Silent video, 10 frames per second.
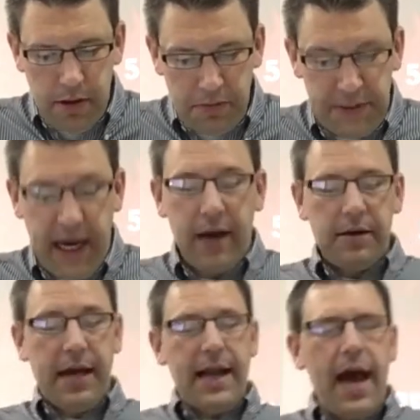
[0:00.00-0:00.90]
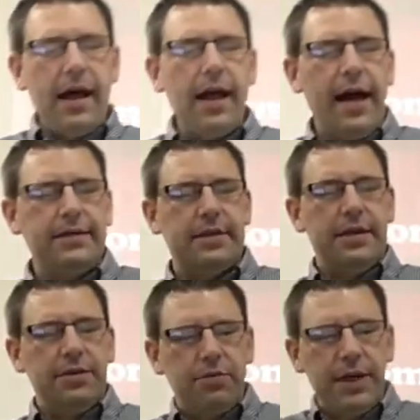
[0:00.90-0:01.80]
Got, got, allies
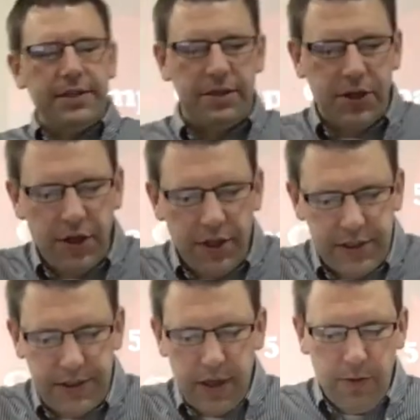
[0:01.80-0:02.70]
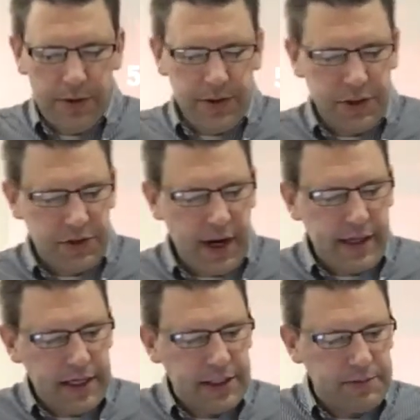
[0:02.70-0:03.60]
in the region. Cush was her
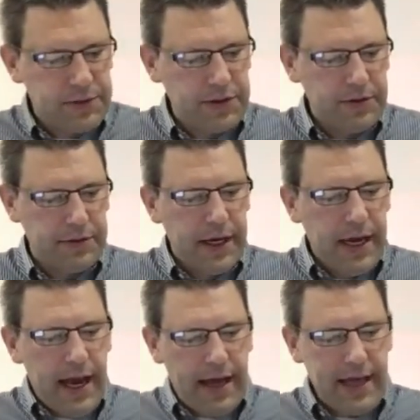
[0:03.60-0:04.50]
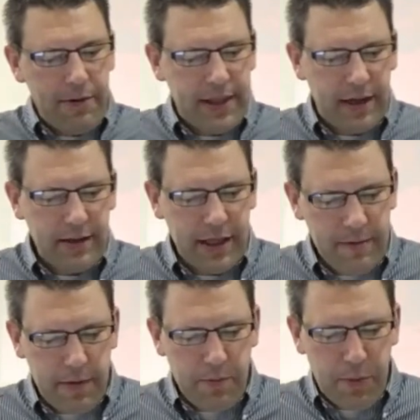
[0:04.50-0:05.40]
strength, Egypt too, and that without
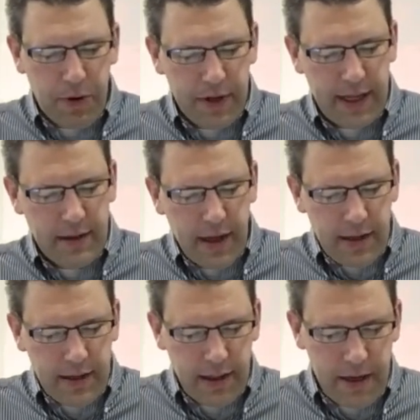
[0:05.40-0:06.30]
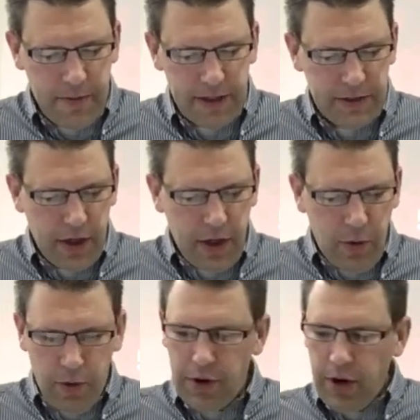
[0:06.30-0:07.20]
limit. Put and the Libyans
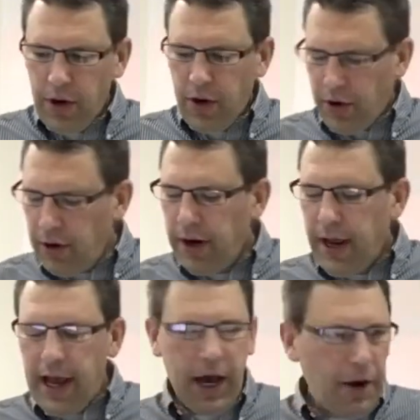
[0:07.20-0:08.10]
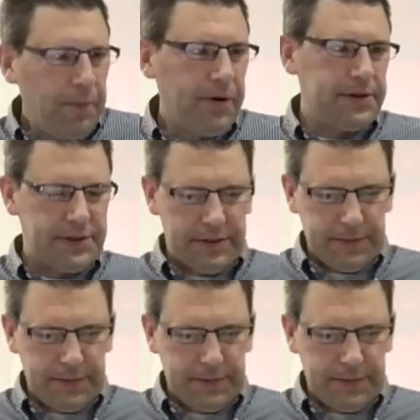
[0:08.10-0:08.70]
were her helpers.